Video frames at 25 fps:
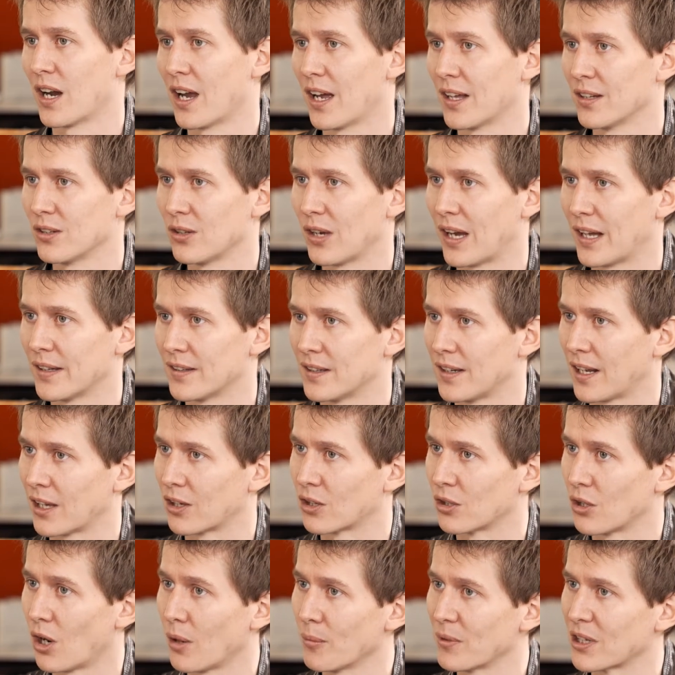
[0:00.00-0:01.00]
hand, you had an
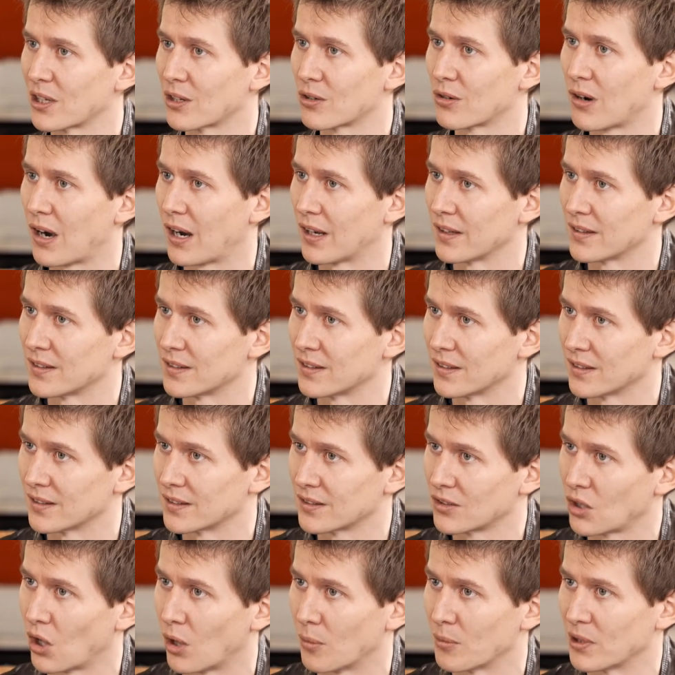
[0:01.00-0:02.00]
economic crisis
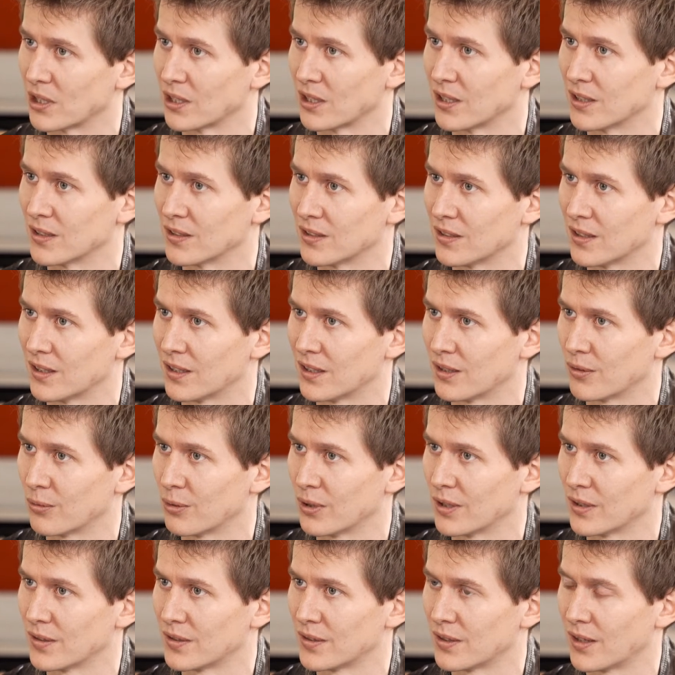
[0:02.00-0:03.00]
coming in there
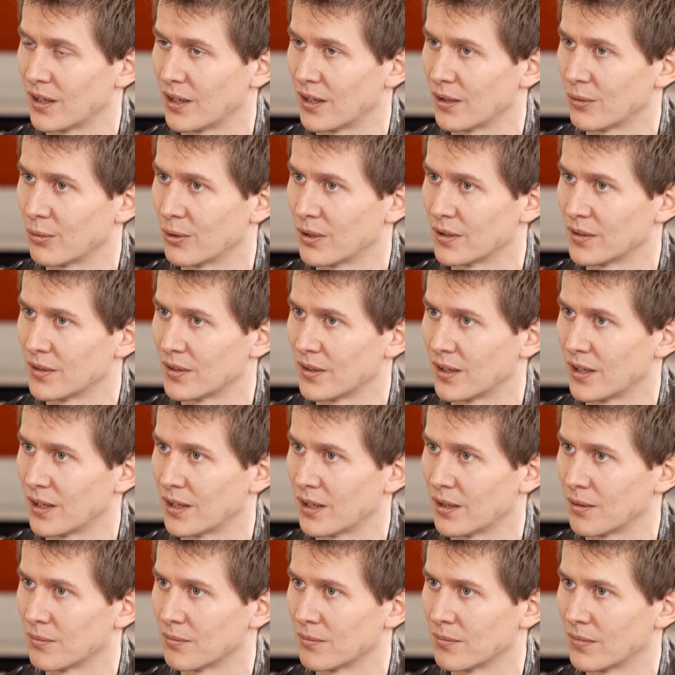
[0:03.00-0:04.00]
with, uh, with
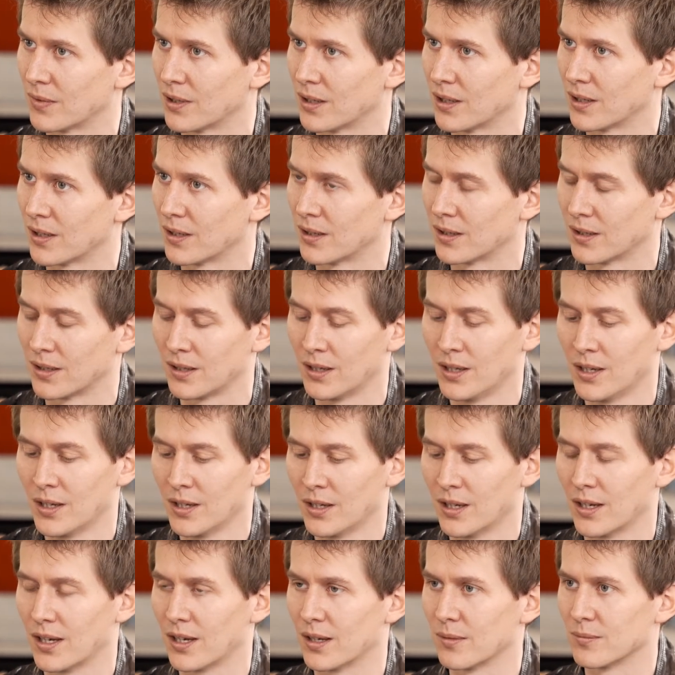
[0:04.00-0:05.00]
um, uh,
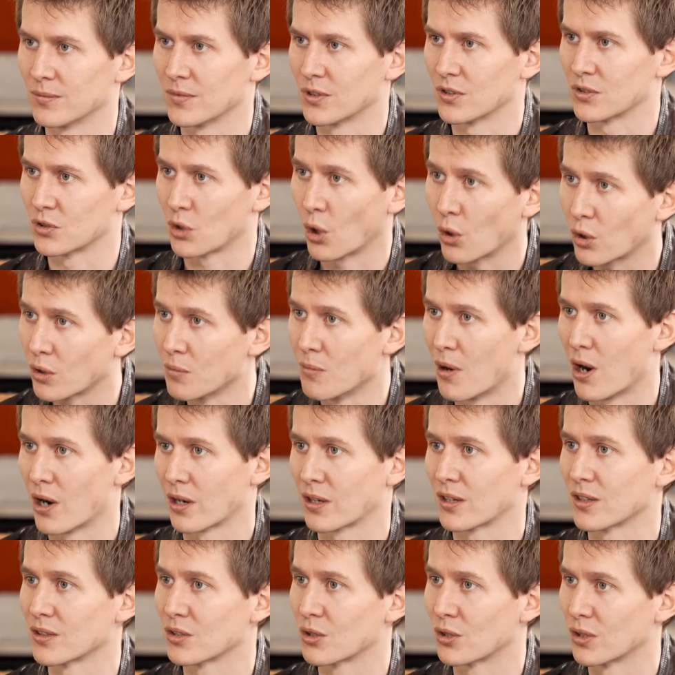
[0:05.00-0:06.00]
um, the stock
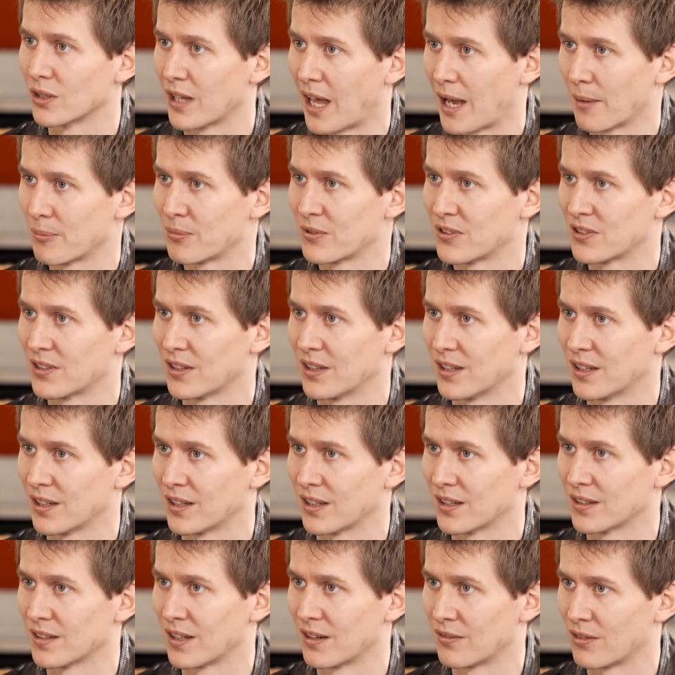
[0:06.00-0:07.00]
market
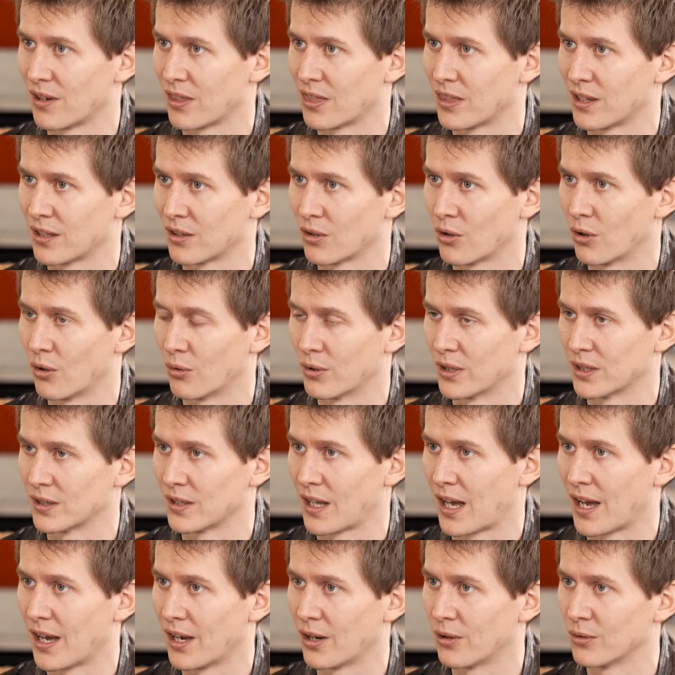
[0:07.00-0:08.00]
collapsing and everything going
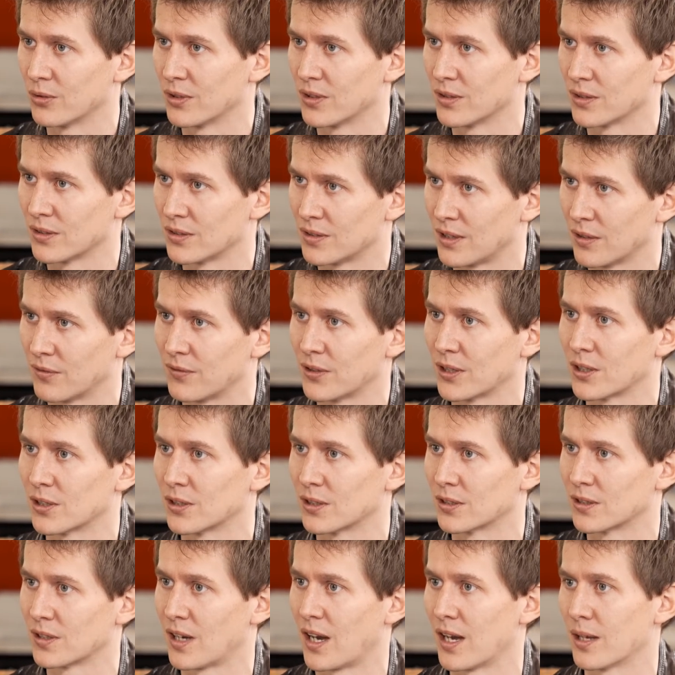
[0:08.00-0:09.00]
down and
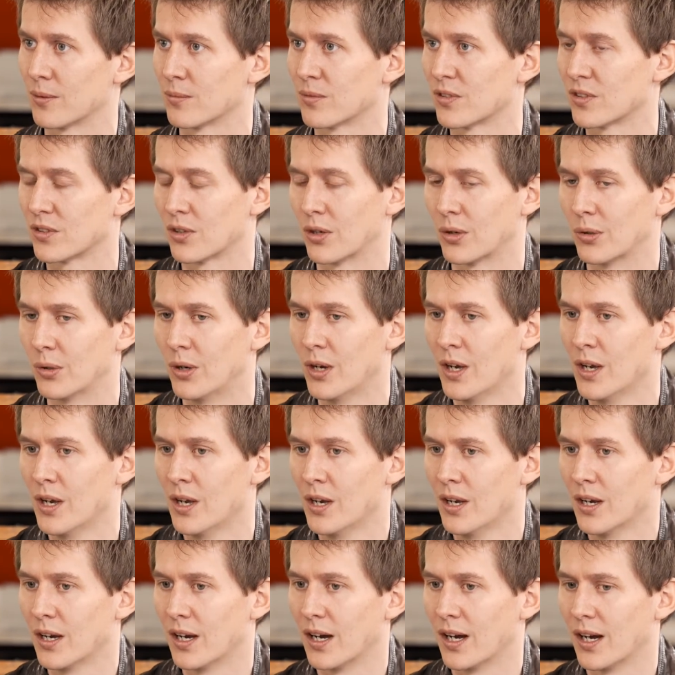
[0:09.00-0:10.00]
difficult exactly. times. So
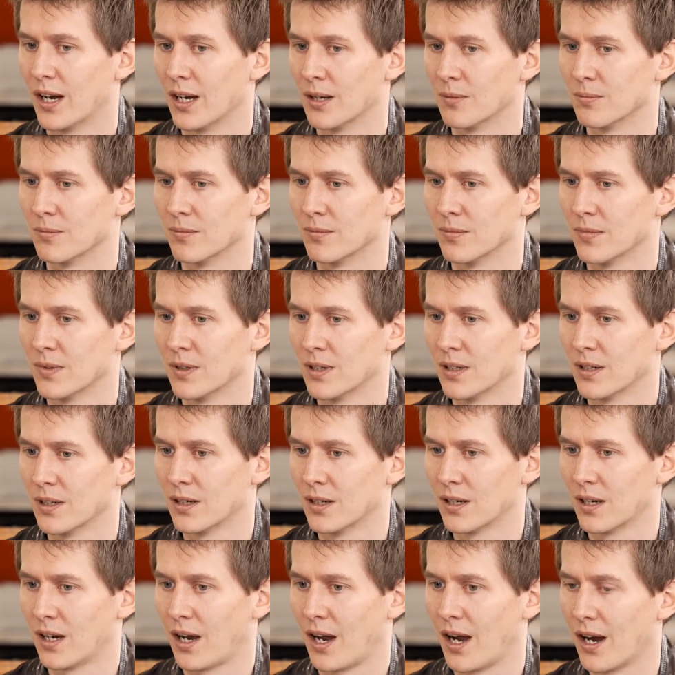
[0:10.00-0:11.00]
um,
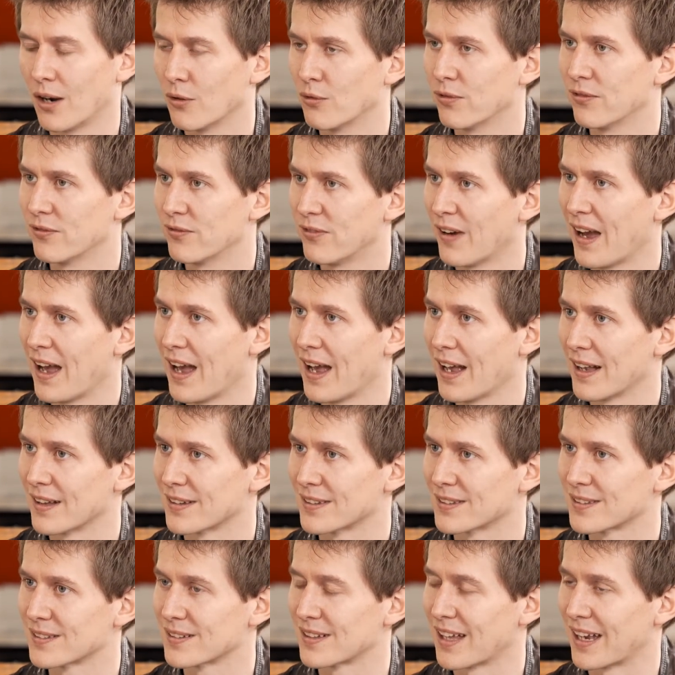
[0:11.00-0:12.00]
how
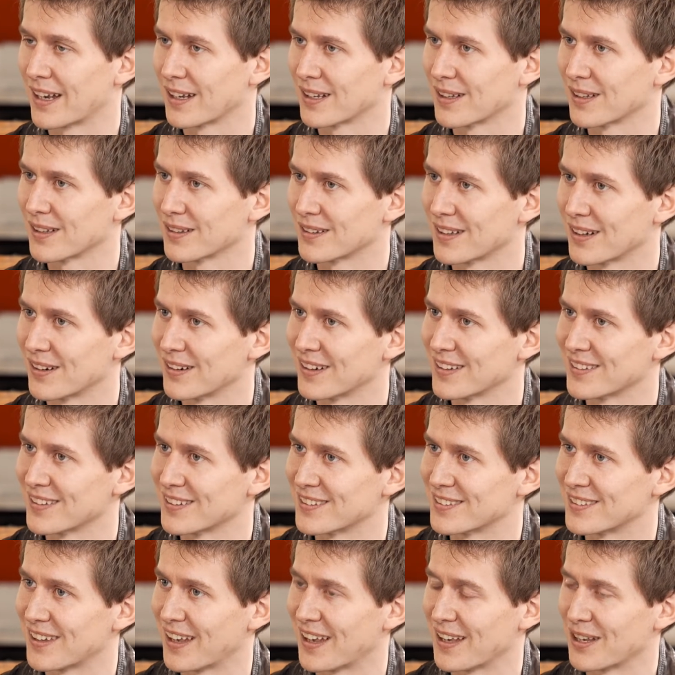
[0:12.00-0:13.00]
fast, like uh, there is a
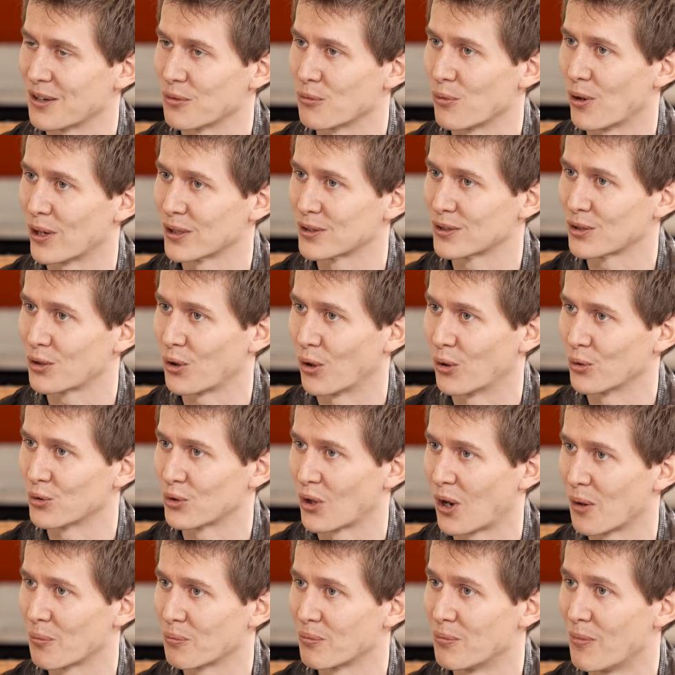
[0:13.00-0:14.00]
saying, what goes
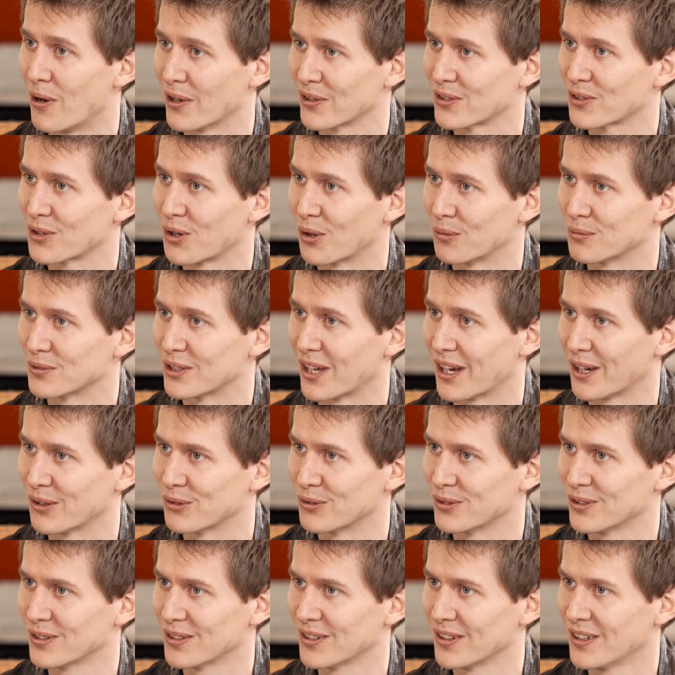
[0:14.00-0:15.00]
up must come
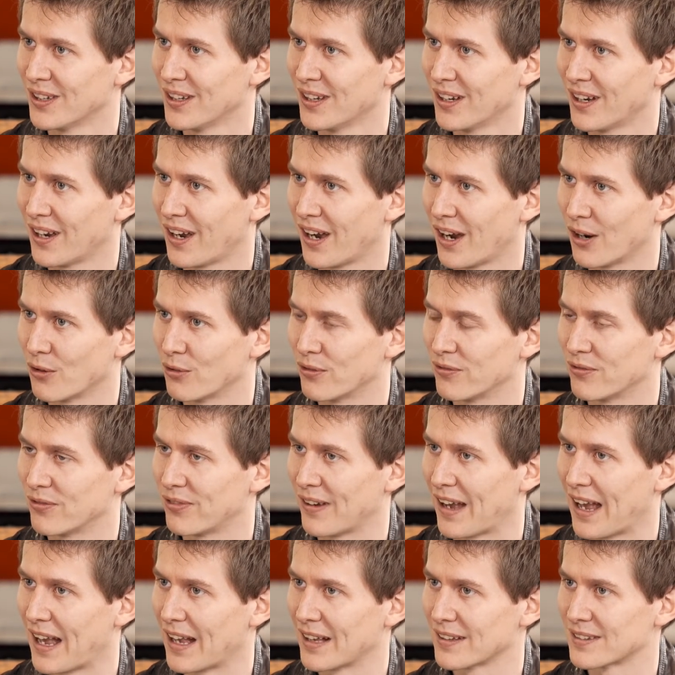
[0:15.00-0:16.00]
down. How
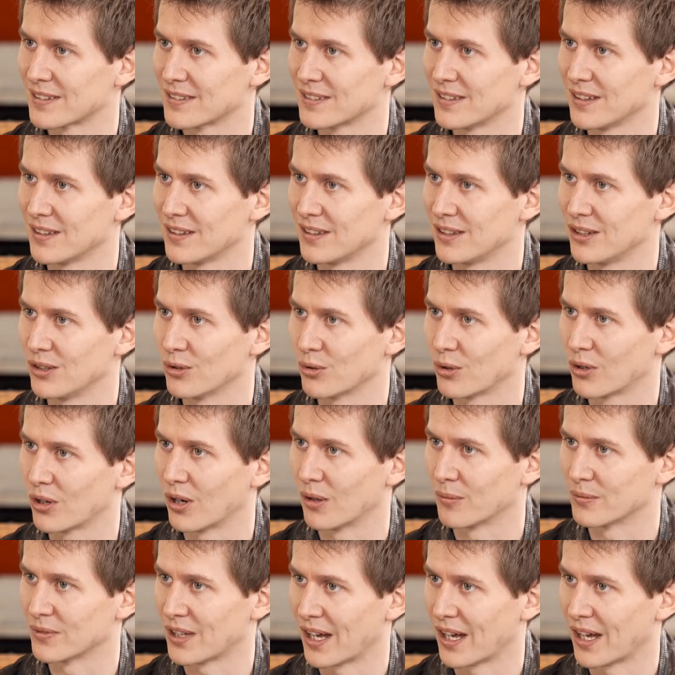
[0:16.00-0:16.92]
fast did you come